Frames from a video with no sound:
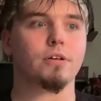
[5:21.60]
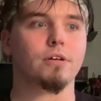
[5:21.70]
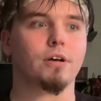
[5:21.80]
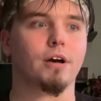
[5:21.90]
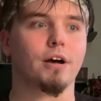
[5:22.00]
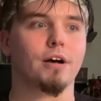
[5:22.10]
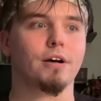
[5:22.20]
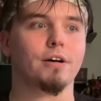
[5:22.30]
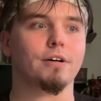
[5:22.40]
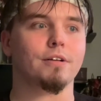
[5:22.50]

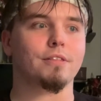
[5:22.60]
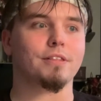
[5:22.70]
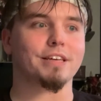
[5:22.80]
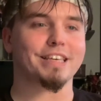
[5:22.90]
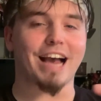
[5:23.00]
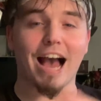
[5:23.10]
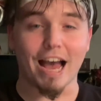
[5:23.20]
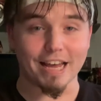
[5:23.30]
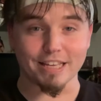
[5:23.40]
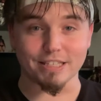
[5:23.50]
The
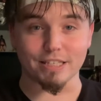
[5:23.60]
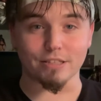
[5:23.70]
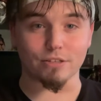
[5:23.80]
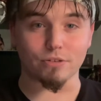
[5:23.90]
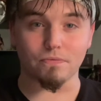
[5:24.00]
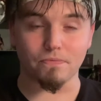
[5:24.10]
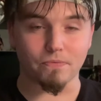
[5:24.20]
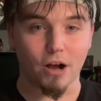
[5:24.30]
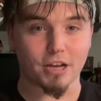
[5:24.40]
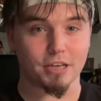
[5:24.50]
guys in this
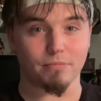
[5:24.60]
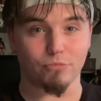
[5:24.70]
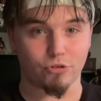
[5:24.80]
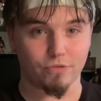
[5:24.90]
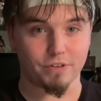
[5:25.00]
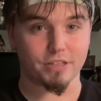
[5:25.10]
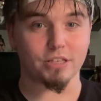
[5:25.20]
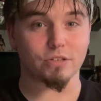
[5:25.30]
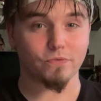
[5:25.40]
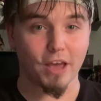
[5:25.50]
fucking movie,
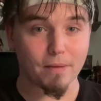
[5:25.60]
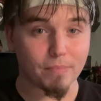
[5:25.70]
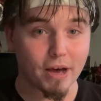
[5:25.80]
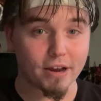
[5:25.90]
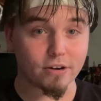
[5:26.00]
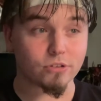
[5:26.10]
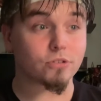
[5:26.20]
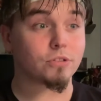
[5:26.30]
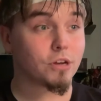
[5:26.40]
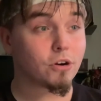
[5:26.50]
these
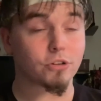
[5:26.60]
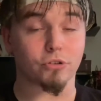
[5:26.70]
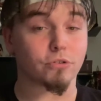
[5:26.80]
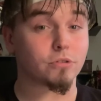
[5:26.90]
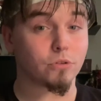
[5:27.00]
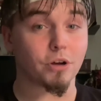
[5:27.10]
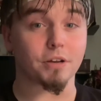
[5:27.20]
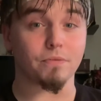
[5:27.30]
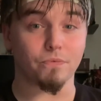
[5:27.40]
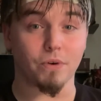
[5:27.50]
vampires, they're good
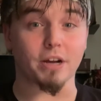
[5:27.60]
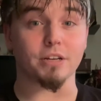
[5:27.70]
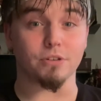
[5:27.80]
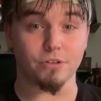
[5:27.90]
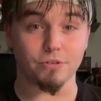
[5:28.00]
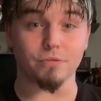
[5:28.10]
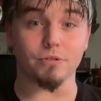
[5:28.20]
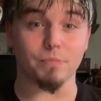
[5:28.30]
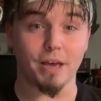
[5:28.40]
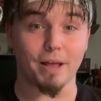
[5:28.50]
looking fucking
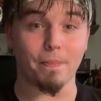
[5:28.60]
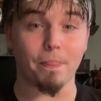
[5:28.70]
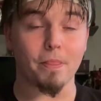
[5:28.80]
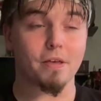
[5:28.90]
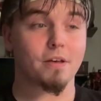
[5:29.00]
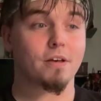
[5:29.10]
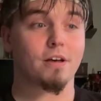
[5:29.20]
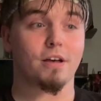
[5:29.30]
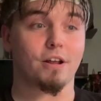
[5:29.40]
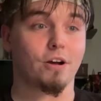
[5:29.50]
dudes, man.
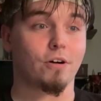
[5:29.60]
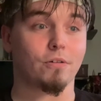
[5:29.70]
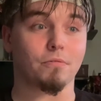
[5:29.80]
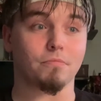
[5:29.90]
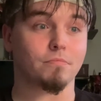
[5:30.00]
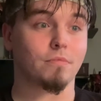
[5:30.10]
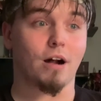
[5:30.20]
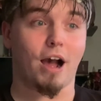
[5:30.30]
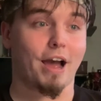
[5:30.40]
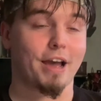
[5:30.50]
You know,
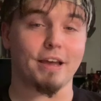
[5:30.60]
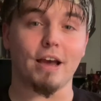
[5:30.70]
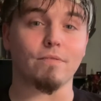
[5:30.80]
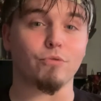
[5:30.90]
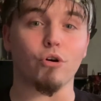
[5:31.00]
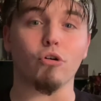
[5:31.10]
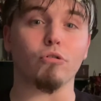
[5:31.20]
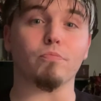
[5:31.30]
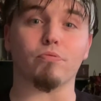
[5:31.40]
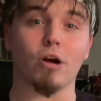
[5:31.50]
I have
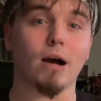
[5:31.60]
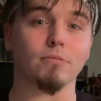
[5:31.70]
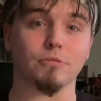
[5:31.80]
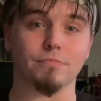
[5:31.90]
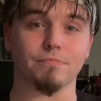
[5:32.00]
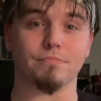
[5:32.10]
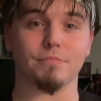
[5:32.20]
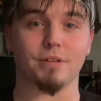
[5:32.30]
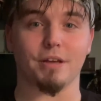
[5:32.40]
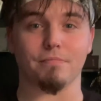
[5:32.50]
no problem
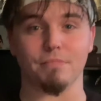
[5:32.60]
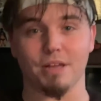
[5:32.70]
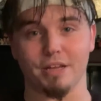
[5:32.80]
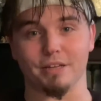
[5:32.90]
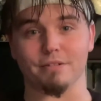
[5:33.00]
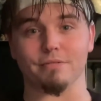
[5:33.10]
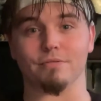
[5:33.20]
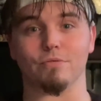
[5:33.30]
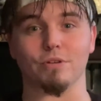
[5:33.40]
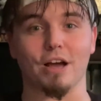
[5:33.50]
admitting
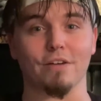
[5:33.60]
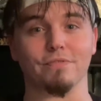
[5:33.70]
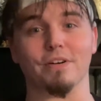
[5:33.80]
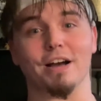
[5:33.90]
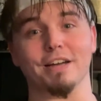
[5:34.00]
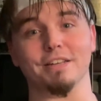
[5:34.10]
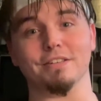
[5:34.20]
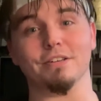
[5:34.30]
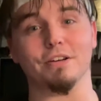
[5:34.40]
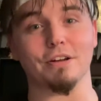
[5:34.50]
when I
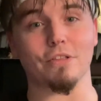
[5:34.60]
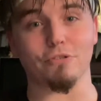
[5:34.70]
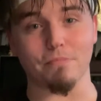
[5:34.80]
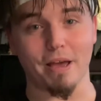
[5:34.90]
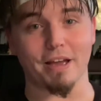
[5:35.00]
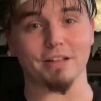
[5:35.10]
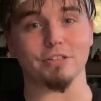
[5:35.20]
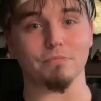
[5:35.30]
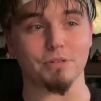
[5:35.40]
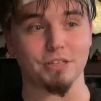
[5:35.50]
find another man
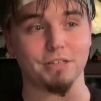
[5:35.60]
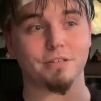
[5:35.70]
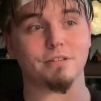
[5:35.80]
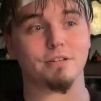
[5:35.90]
to be,